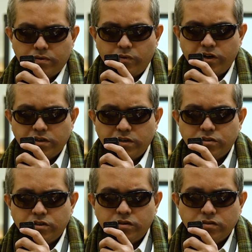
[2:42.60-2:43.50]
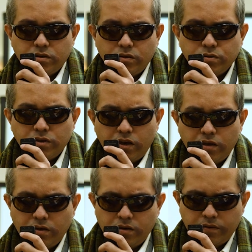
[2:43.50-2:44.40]
My 20 years of
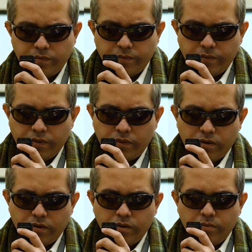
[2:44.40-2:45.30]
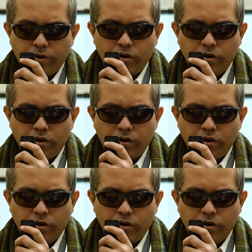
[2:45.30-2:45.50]
experience with